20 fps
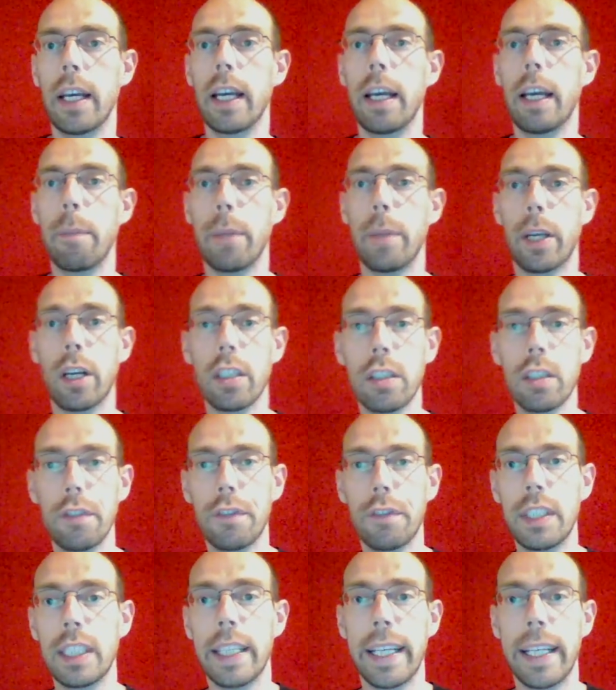Because of
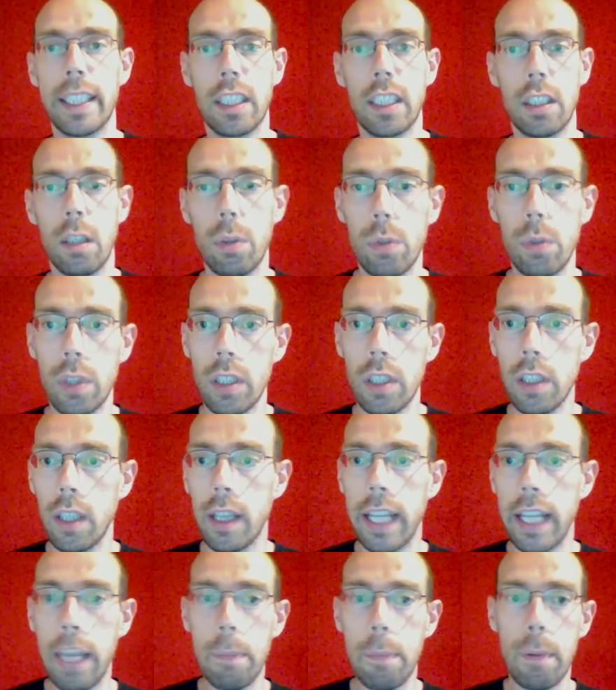this exclusion, the
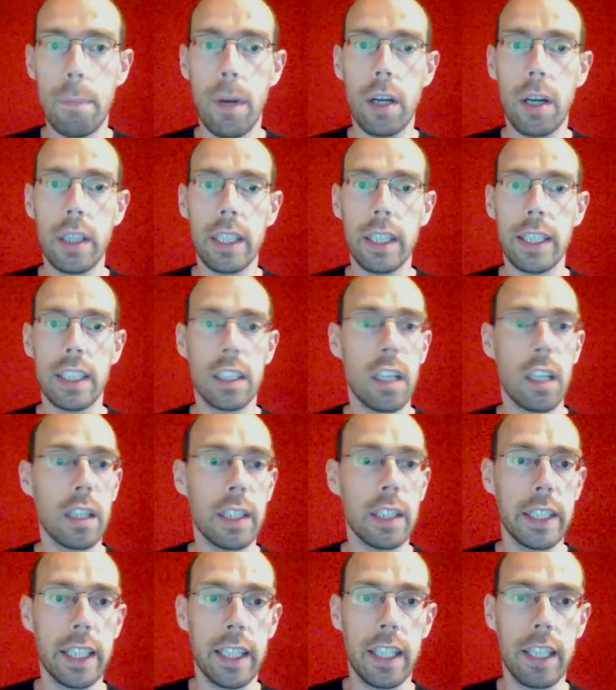labor market is not
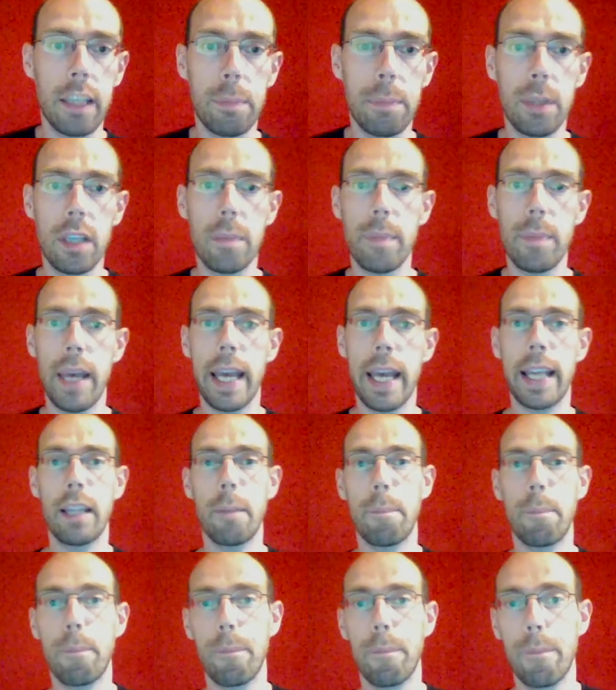in equilibrium, and
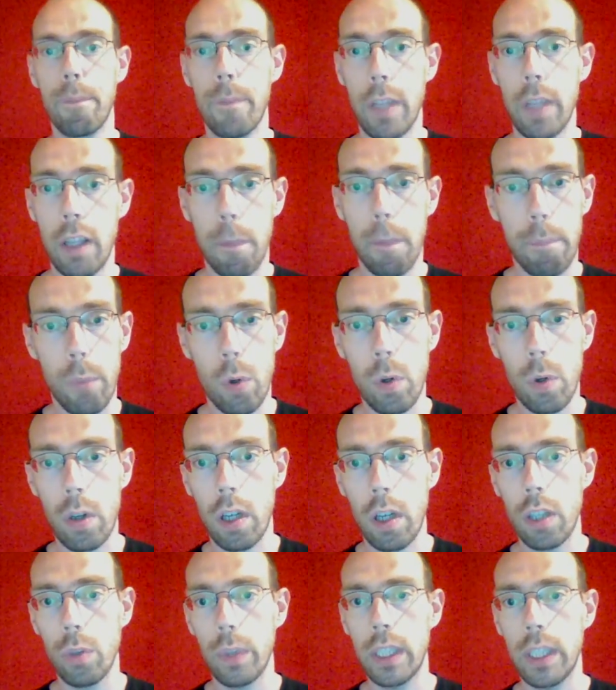in the poor
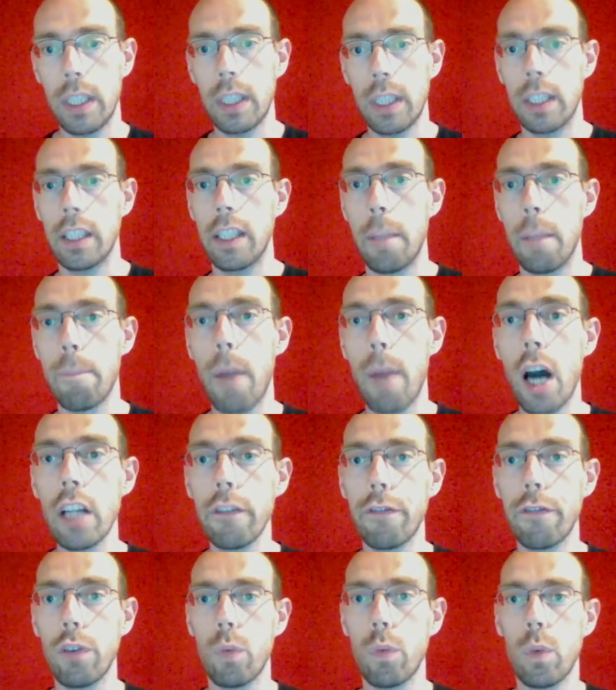countries the demand
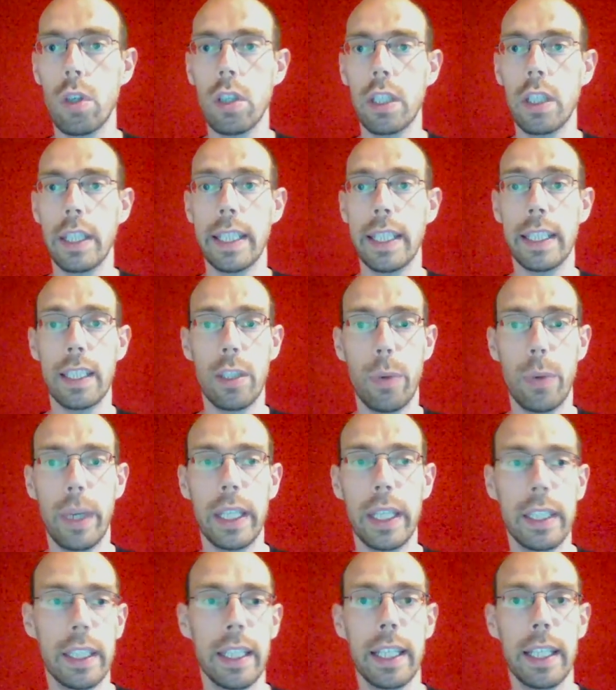for work is
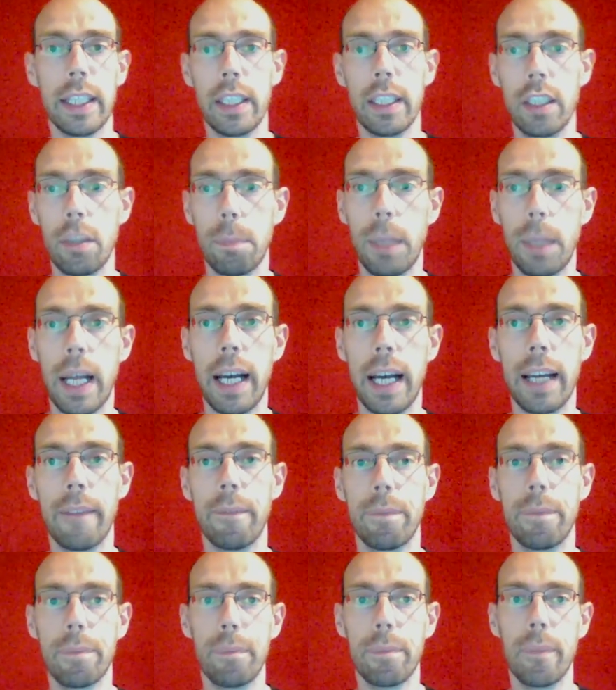greater than the supply.
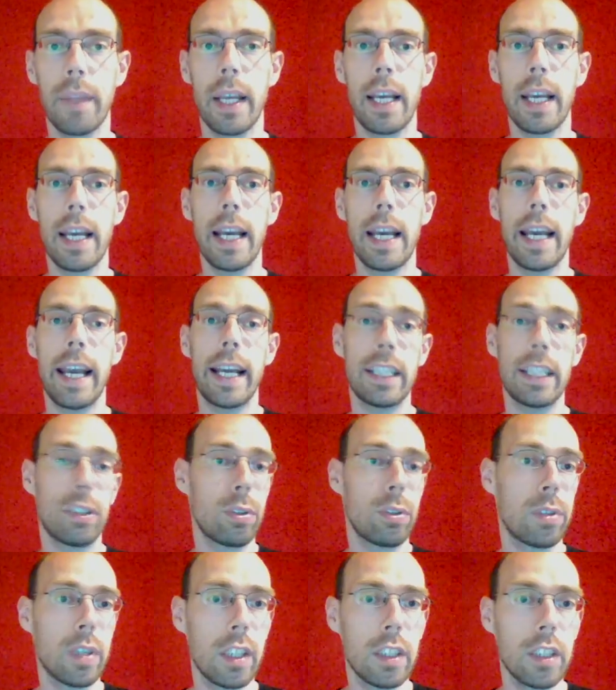As a
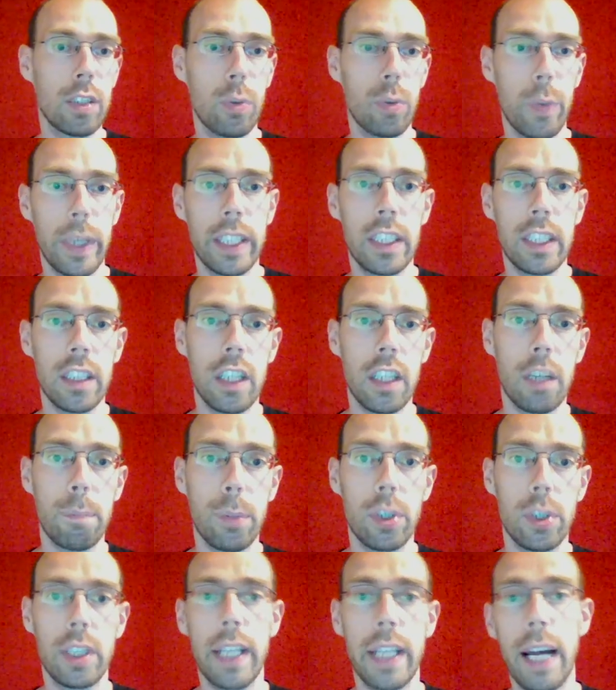result, wages are
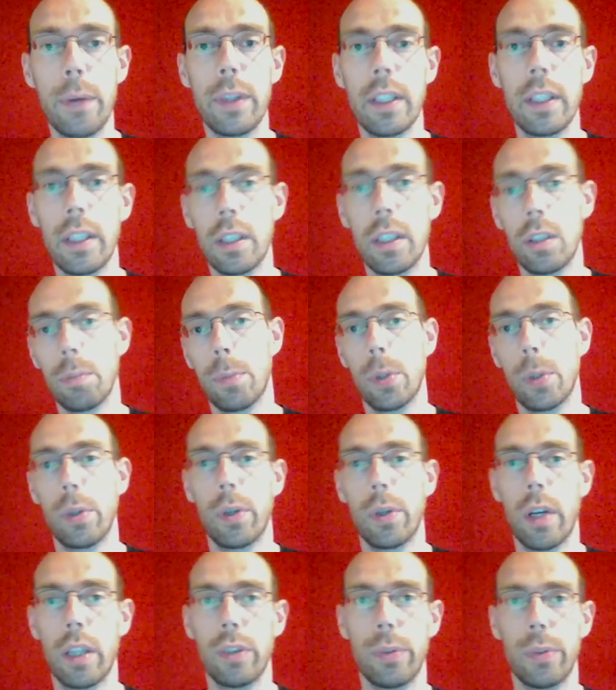pushed down in the poor
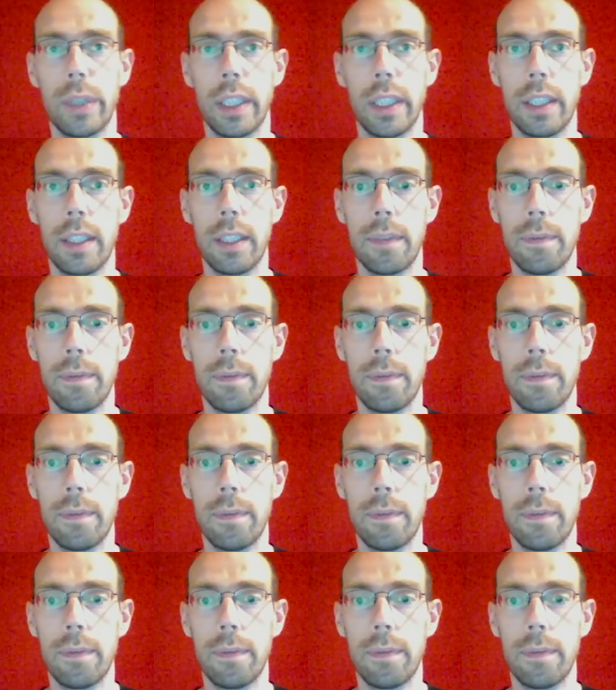countries.